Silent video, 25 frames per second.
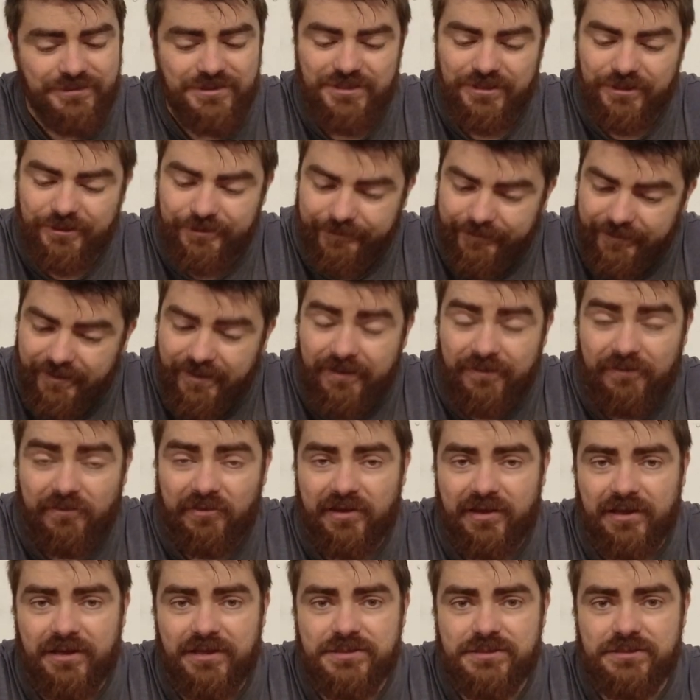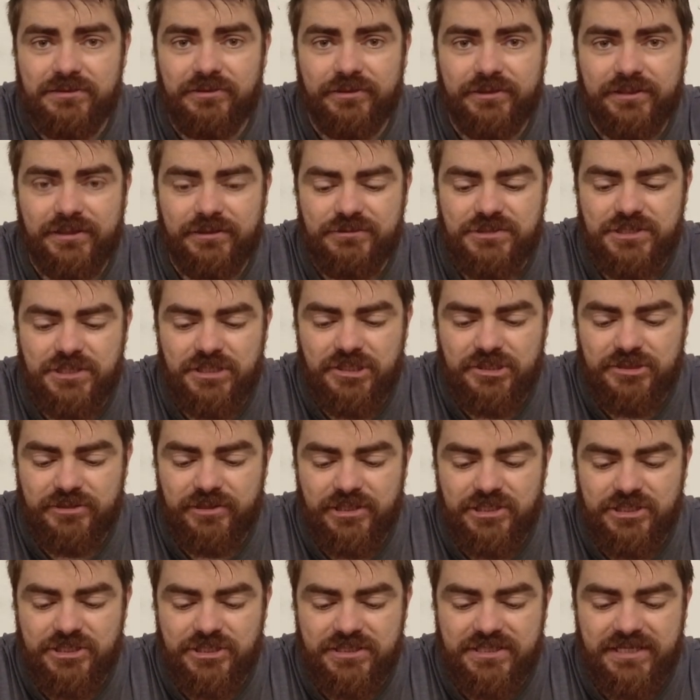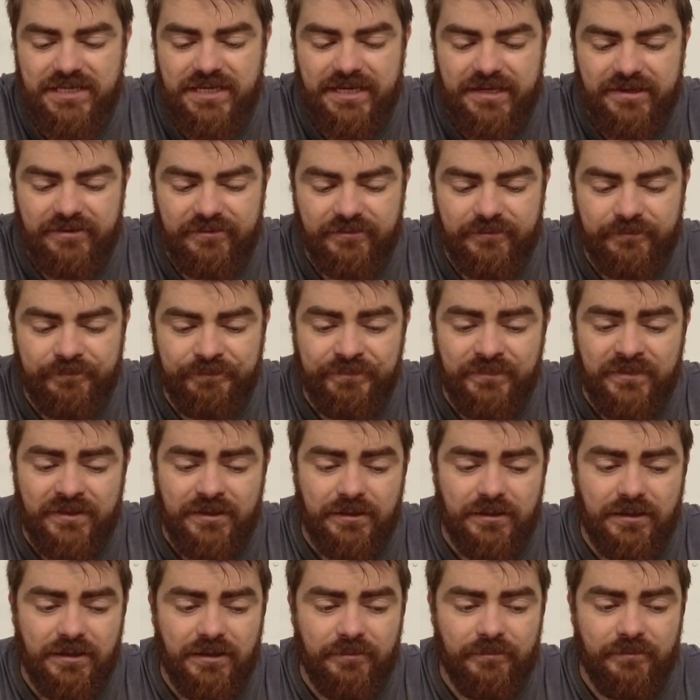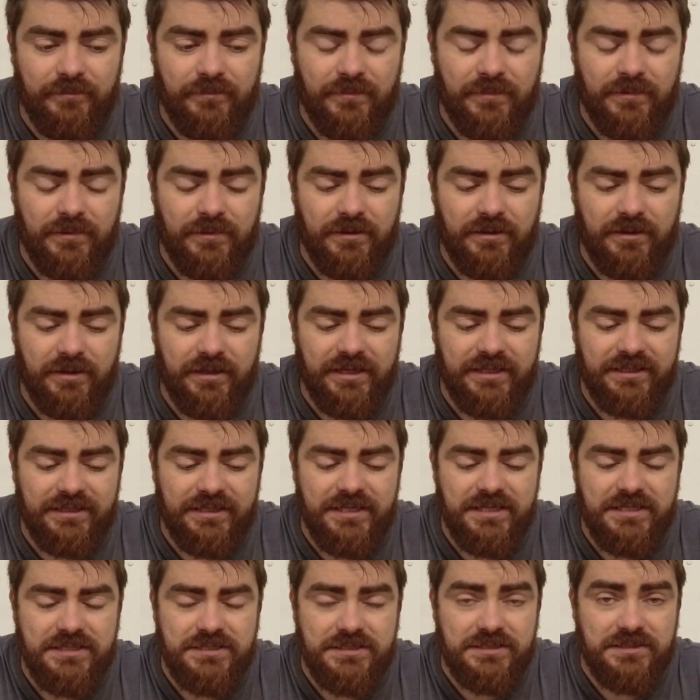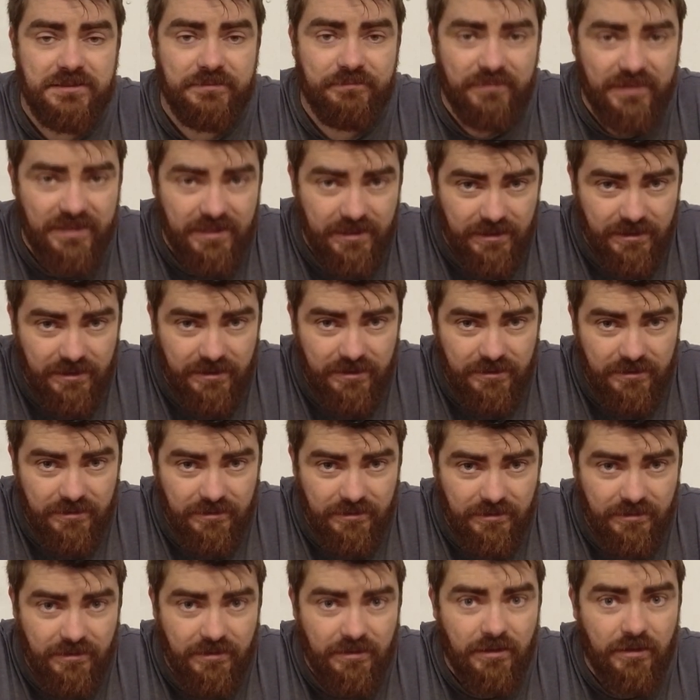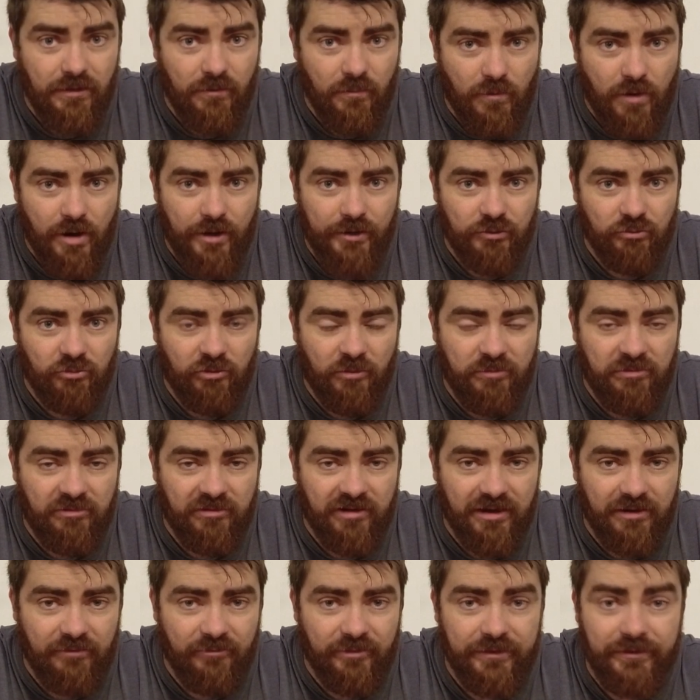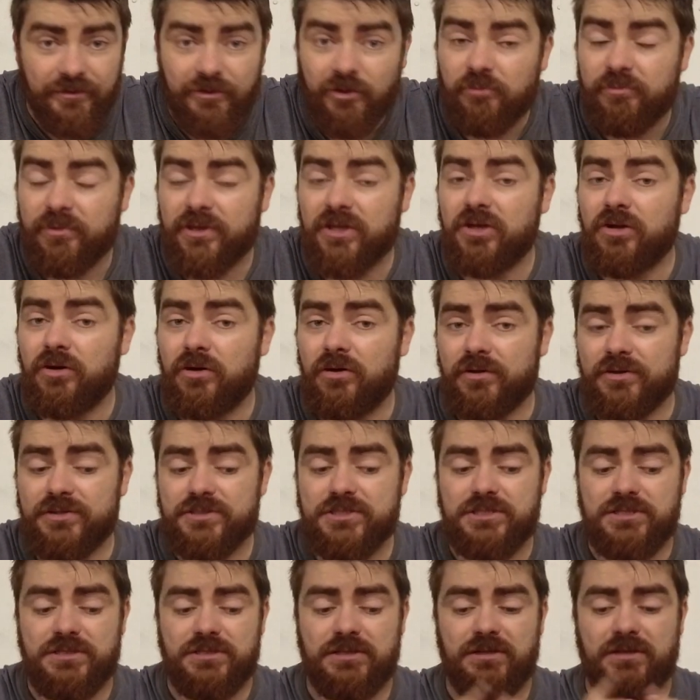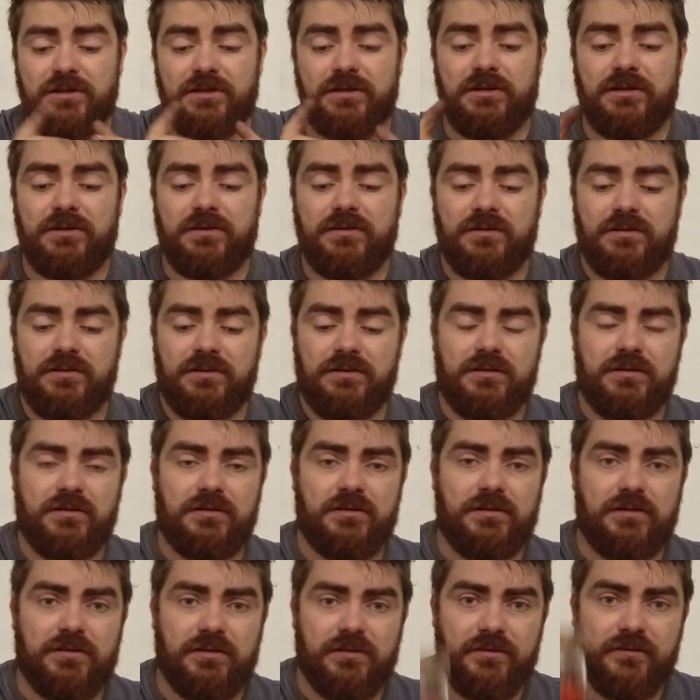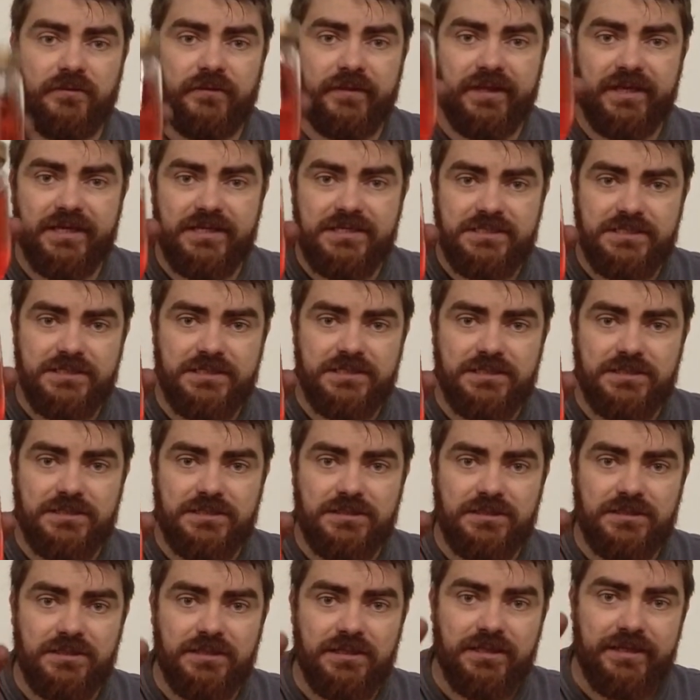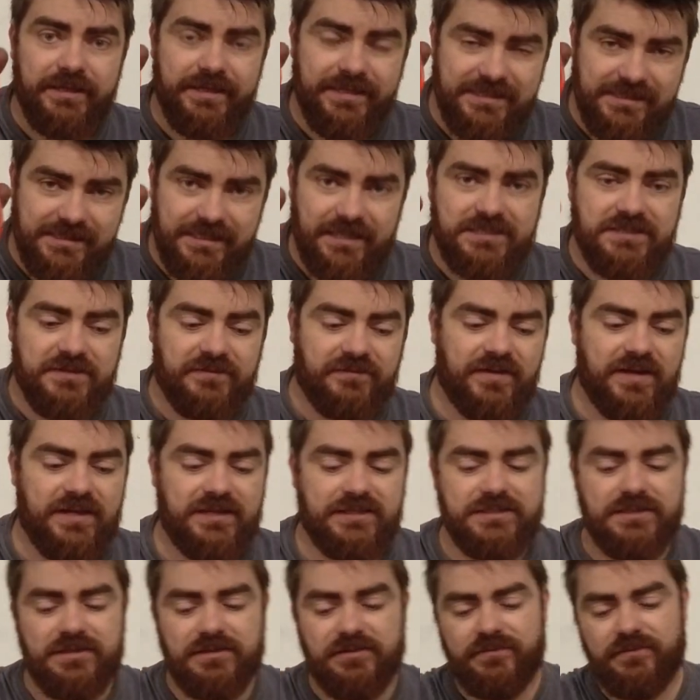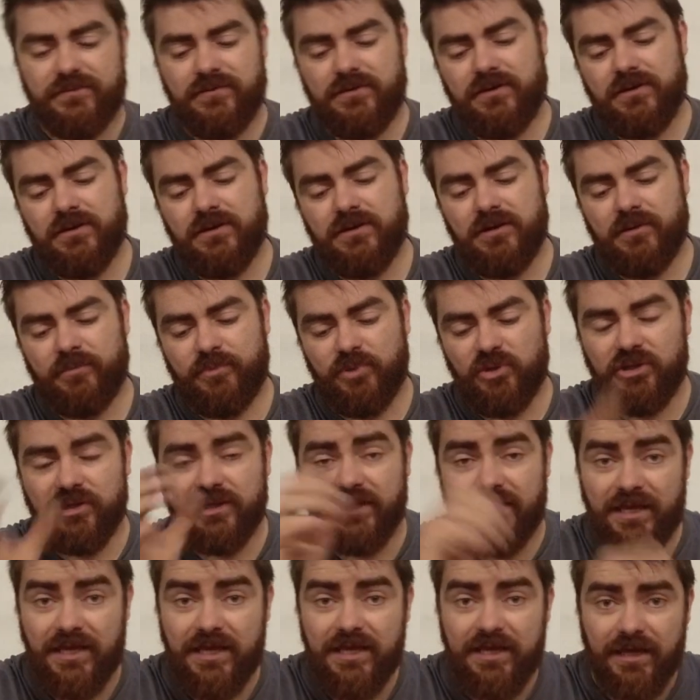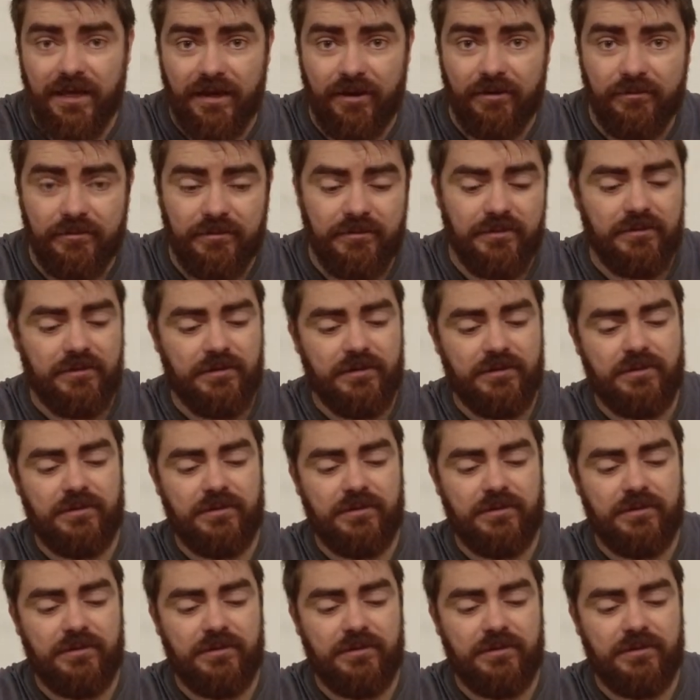So that is an ideal situation to have. It needs to be a wider operating window because this is less effective at pulling heat out